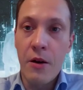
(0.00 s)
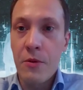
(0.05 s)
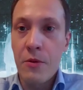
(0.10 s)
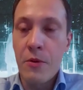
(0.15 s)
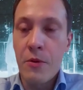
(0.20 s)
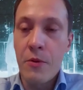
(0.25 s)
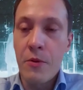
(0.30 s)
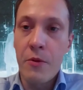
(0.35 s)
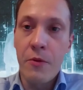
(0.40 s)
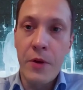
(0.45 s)

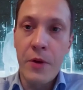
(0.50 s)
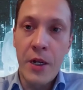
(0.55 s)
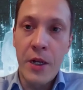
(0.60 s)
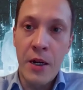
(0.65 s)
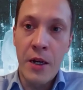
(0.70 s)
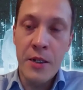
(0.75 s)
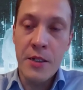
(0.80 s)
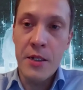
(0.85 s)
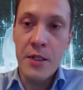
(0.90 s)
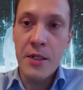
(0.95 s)
So
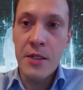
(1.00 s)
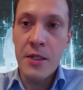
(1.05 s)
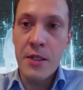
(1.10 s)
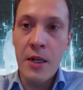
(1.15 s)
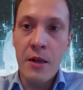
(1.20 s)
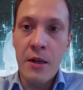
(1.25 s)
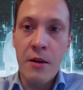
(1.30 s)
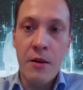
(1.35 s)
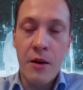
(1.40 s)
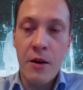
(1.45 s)
Finland is
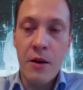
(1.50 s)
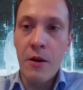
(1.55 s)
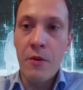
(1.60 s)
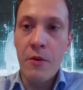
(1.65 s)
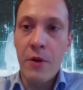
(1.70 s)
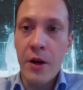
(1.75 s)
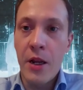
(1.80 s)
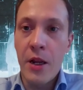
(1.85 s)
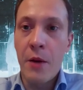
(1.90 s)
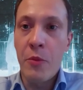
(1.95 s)

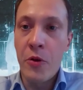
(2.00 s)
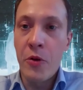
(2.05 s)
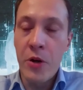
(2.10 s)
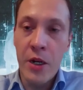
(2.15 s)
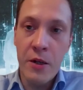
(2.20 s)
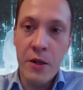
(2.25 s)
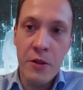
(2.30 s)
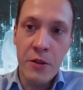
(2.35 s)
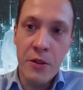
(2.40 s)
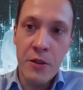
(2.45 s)
very
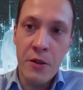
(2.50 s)
abundant